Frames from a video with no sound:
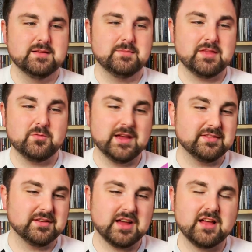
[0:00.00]
By the way,
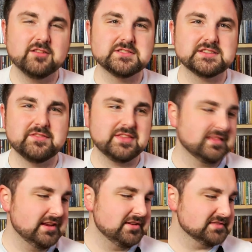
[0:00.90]
the colors and everything
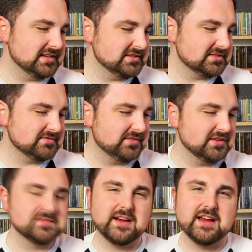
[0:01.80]
they use, it just
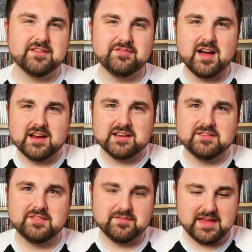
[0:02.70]
feels very
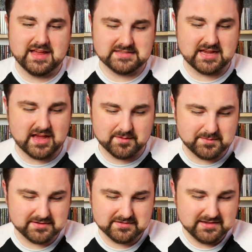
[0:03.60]
evocative of that time.